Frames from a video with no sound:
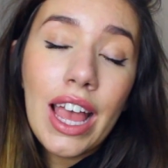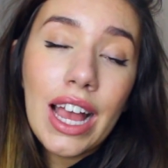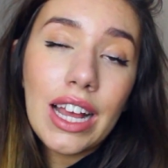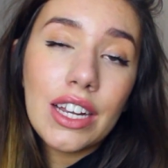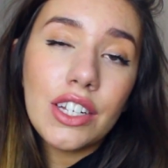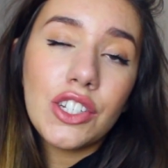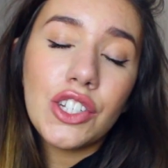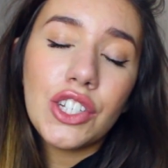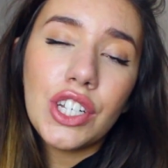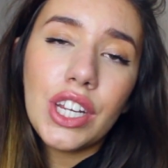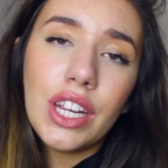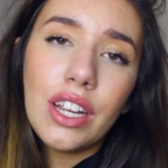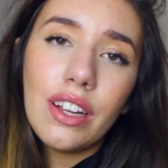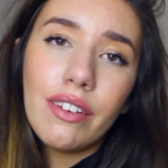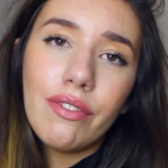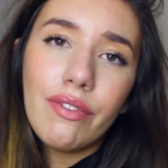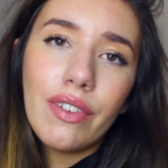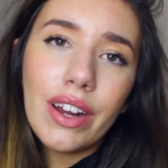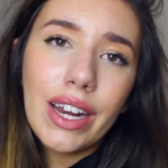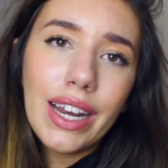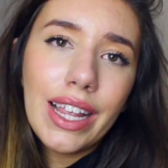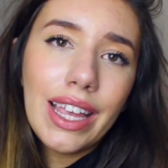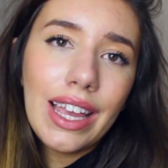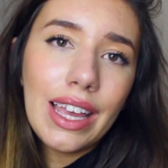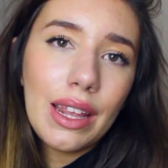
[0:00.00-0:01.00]
And she
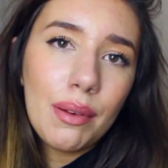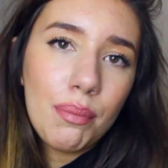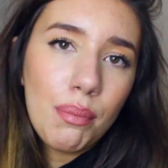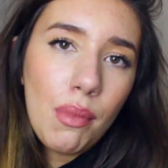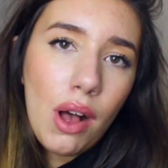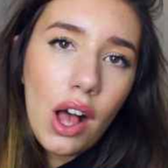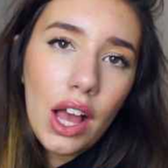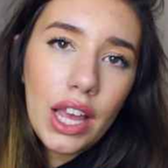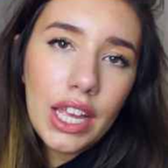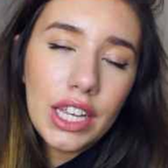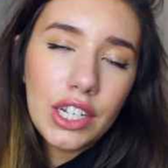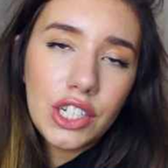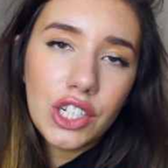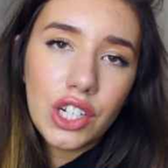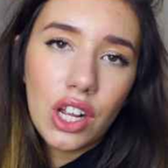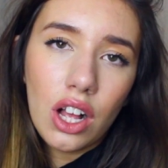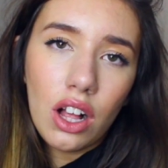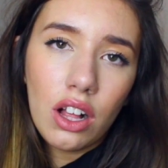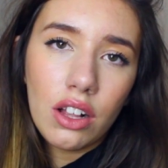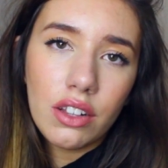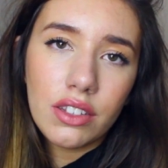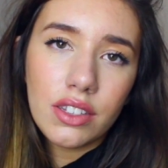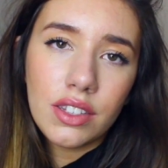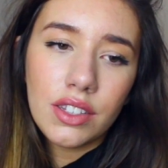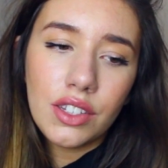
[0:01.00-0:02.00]
really admired
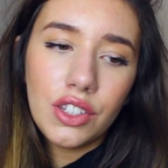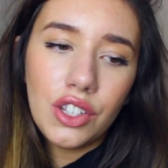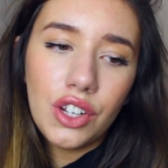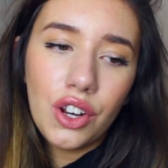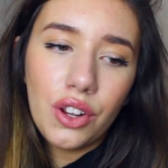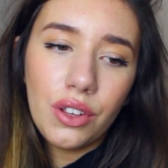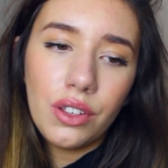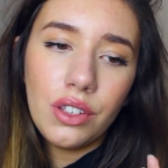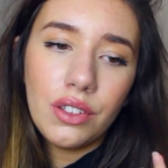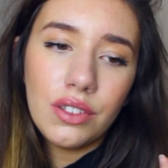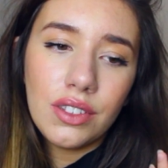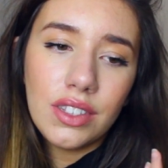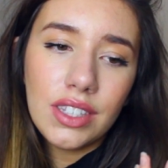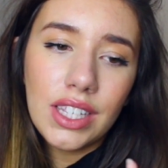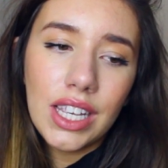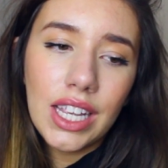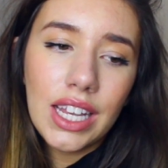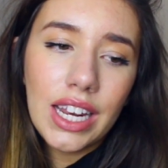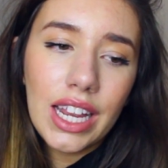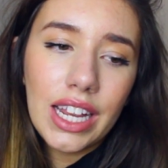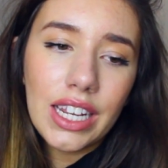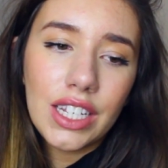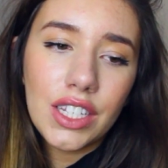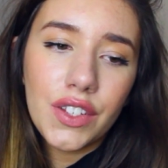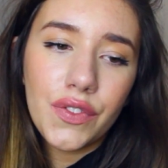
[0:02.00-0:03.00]
Charles. You know, you see
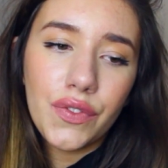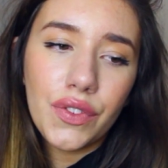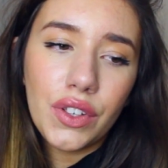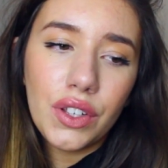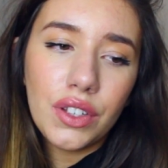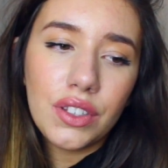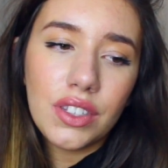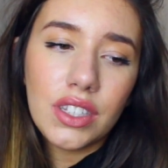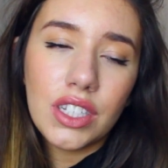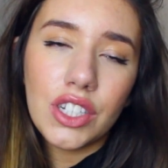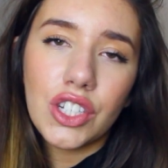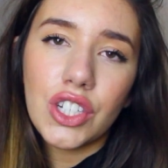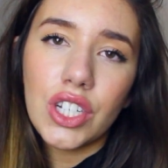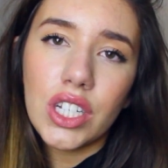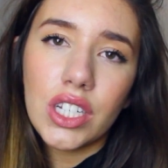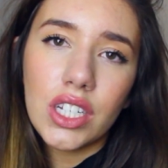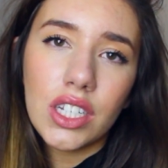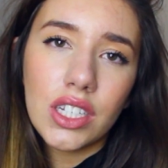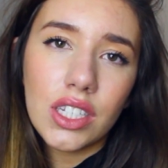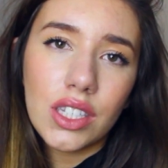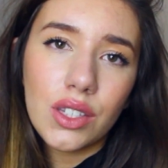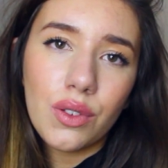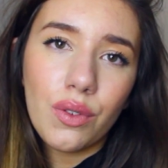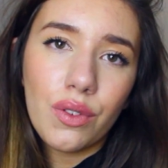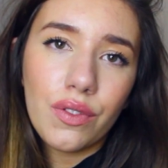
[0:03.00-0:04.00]
in interviews and she had
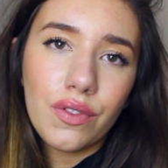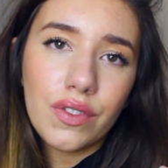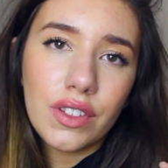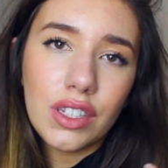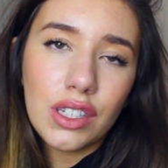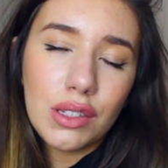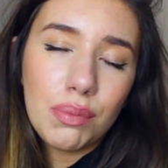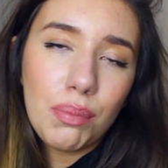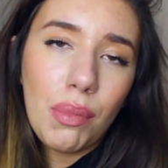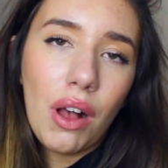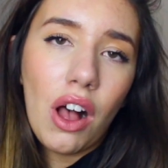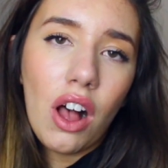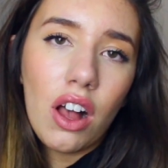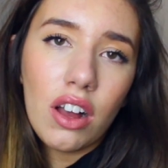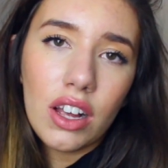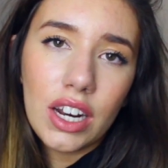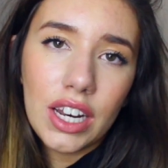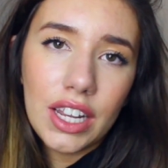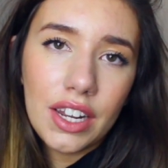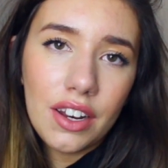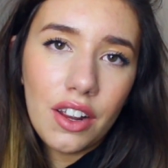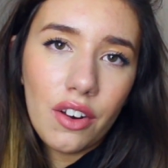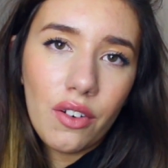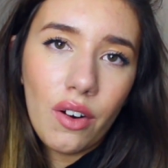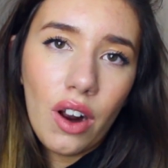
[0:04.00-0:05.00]
a sort of
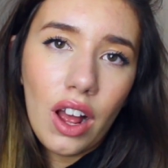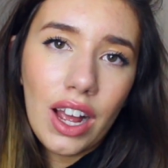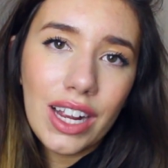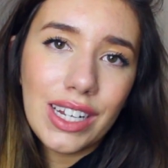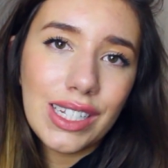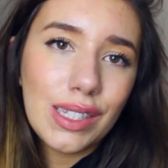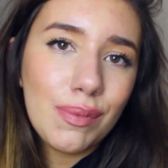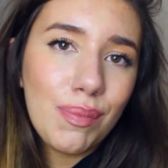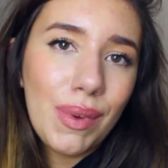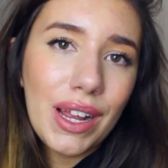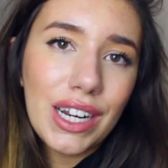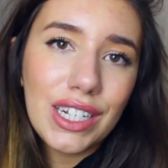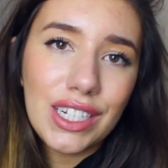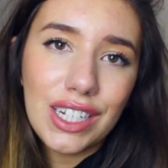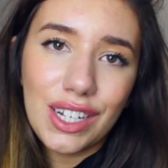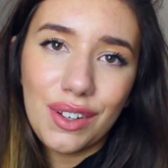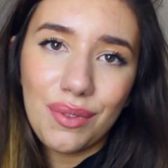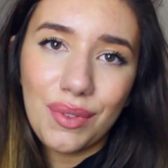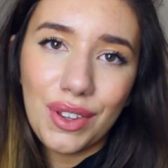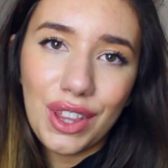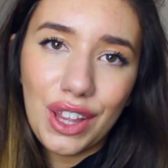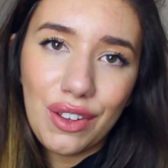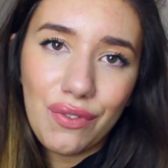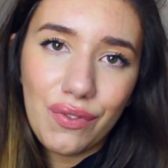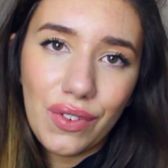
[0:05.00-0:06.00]
sparkle in her eye, especially
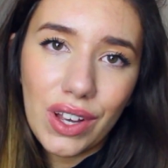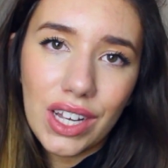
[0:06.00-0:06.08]
when they